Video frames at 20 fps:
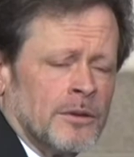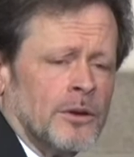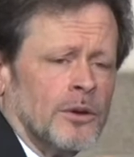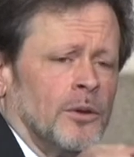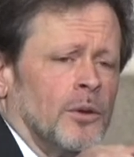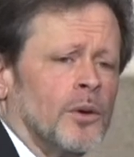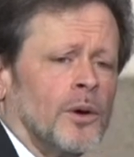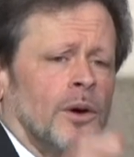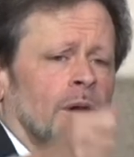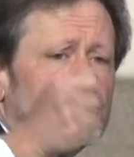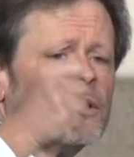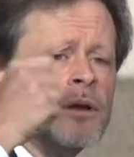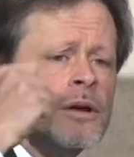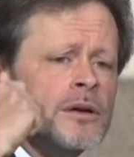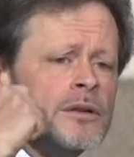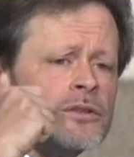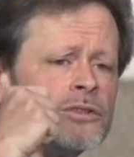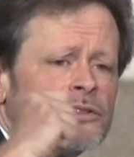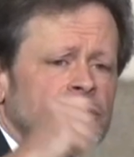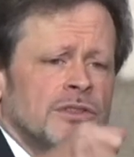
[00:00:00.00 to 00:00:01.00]
The Lord
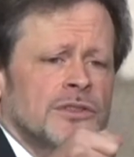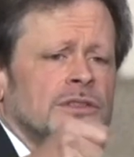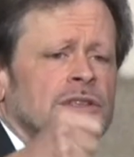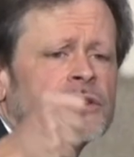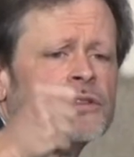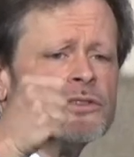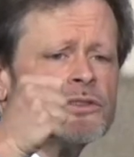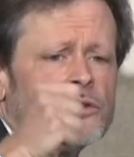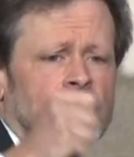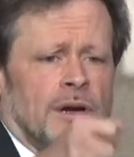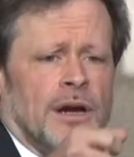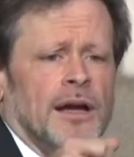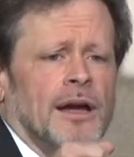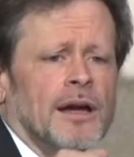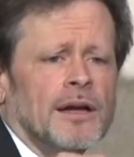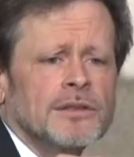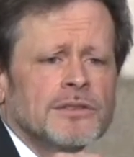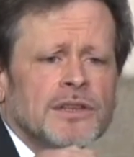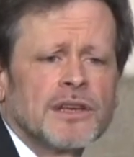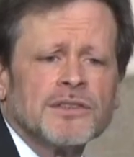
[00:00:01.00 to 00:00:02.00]
sees your
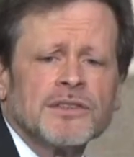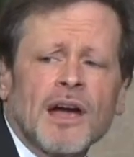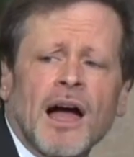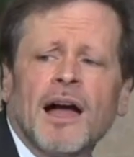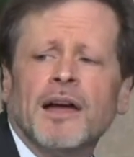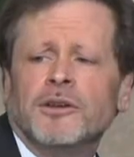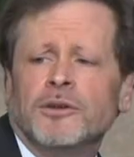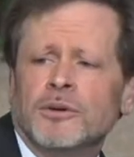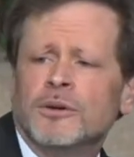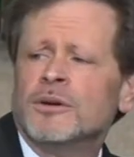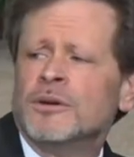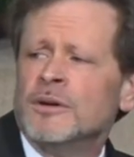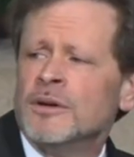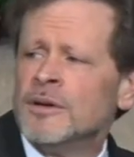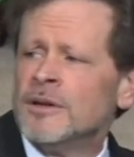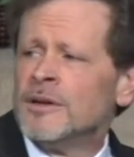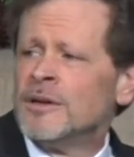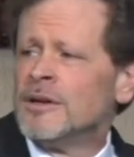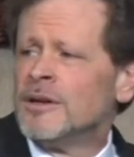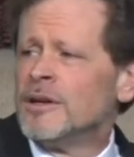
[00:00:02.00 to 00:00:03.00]
hands as I do.
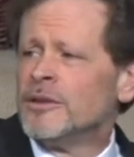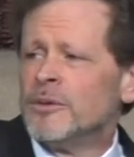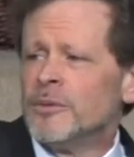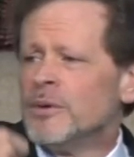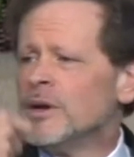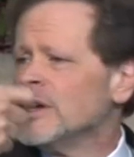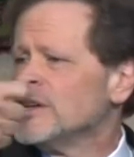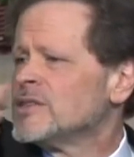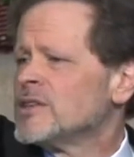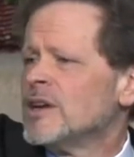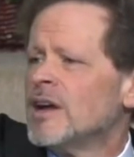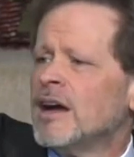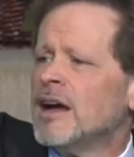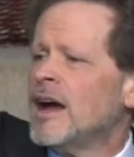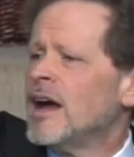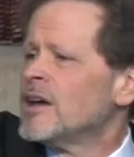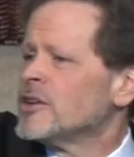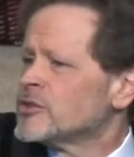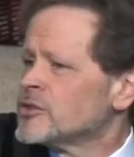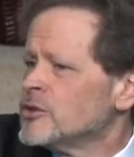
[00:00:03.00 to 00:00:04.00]
And the reason
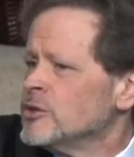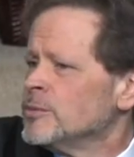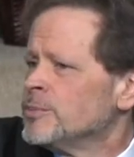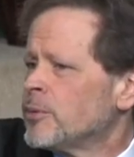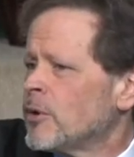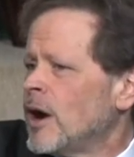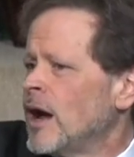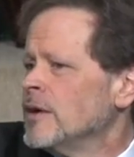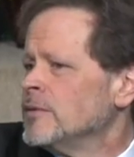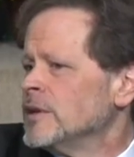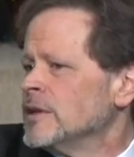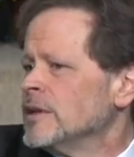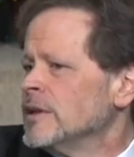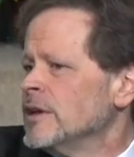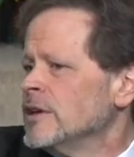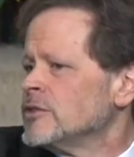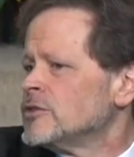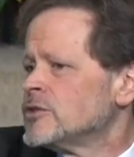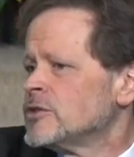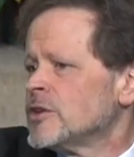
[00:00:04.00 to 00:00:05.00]
I ask you
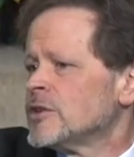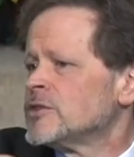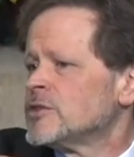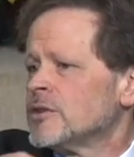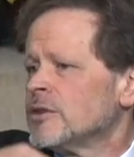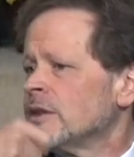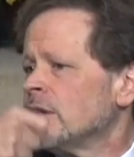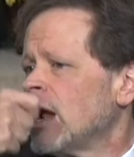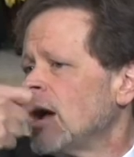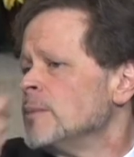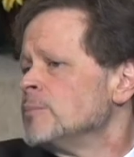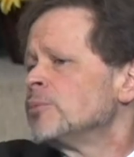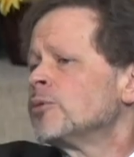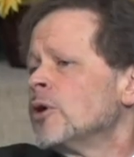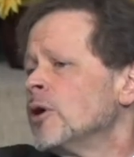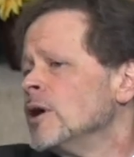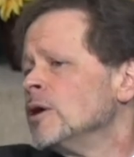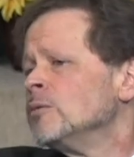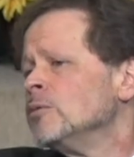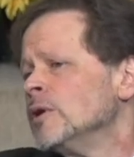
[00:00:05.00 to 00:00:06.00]
privately is just so that I'm
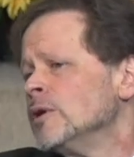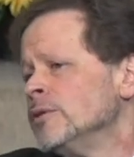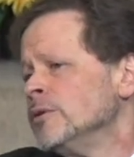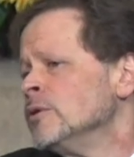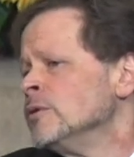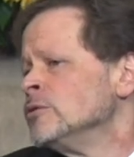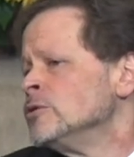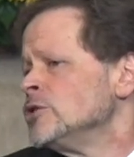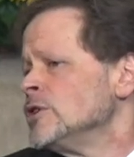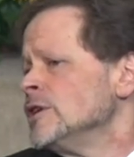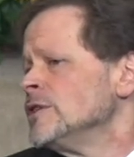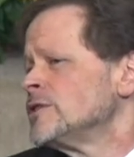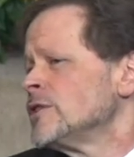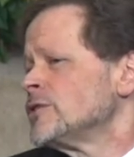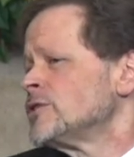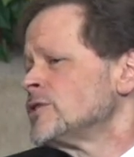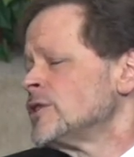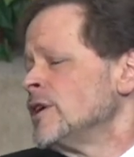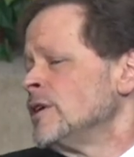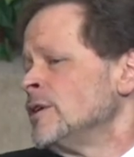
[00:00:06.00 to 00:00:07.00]
praying with you.
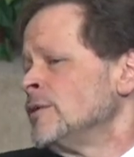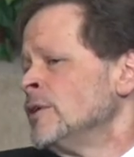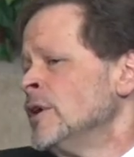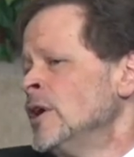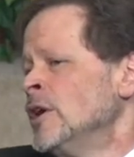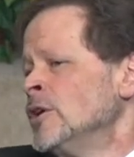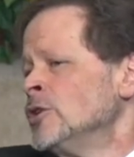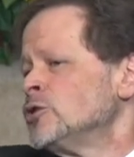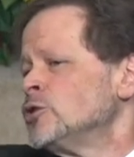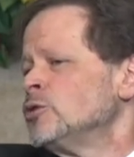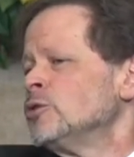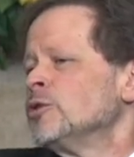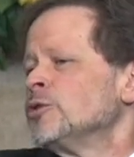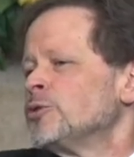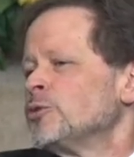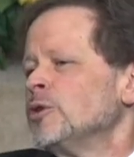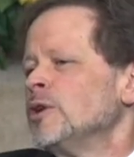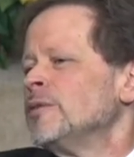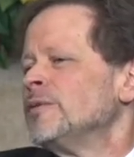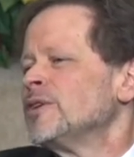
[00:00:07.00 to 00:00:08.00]
Jesus said if 2
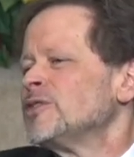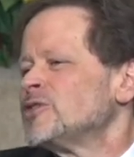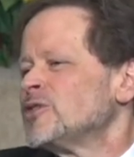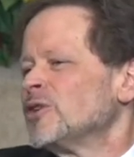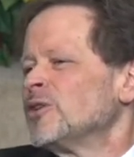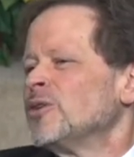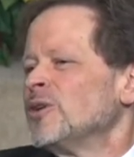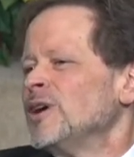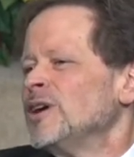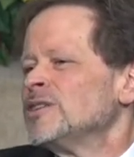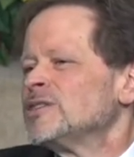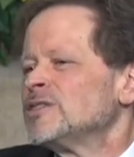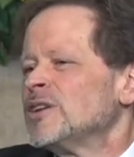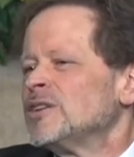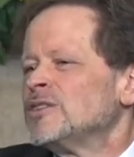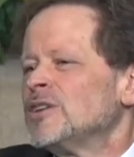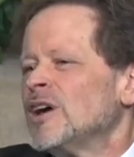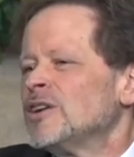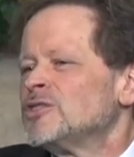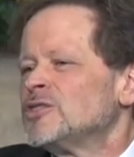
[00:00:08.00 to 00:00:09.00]
or 3 of us agree as
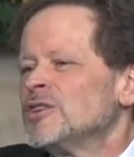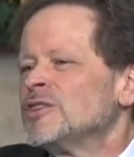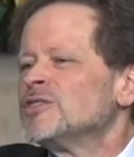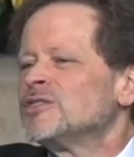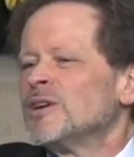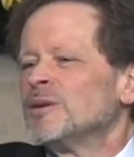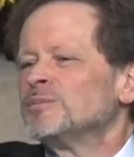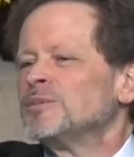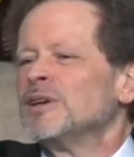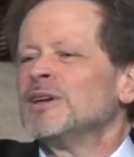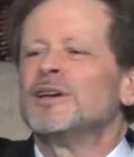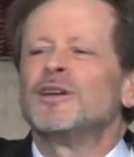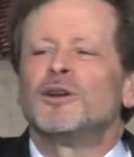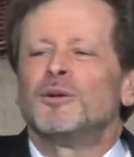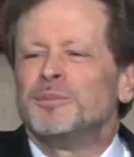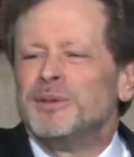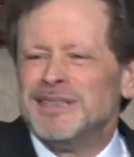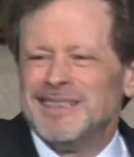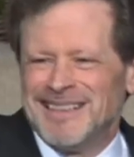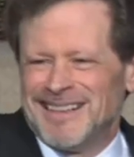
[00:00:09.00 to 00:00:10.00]
to touching something,
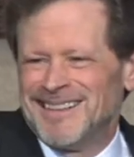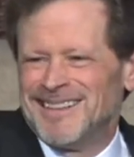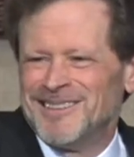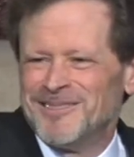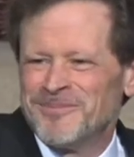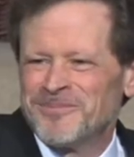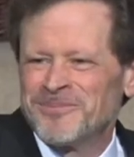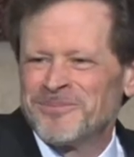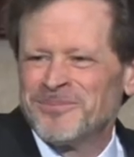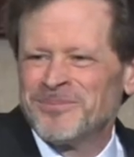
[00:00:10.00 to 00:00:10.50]
it'll be done.